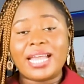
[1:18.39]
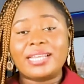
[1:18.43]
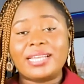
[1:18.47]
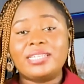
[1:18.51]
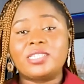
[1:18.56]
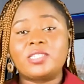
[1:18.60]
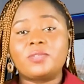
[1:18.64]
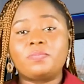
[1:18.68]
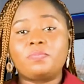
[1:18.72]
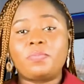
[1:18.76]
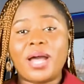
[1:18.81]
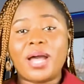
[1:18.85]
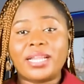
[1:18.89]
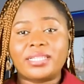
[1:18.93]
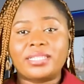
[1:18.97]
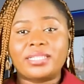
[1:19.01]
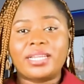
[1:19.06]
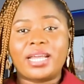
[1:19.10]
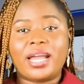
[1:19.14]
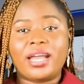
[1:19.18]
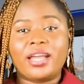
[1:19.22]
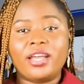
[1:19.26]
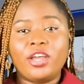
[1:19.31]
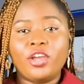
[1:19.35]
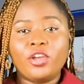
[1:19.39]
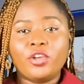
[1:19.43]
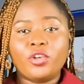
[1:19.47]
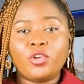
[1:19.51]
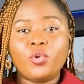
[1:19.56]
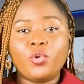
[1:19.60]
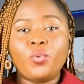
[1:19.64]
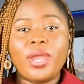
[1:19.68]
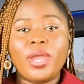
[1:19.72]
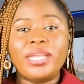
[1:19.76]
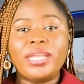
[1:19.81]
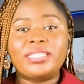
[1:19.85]
and its partner,
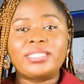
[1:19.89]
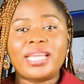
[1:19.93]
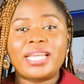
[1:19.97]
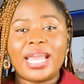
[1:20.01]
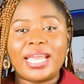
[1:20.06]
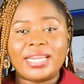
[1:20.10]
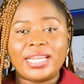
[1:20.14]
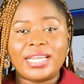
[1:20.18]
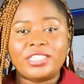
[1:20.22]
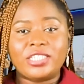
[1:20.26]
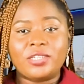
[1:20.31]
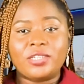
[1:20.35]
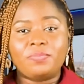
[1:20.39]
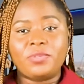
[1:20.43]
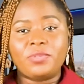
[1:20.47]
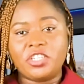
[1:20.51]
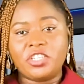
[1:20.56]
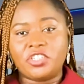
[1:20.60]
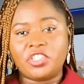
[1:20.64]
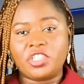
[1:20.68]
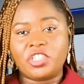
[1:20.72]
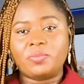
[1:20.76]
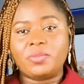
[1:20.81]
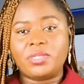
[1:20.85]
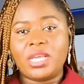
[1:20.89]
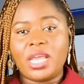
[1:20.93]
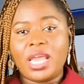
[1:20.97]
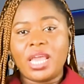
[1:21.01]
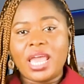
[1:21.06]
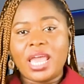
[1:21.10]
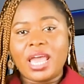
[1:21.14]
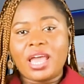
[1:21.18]
Kuwait Energy Egypt,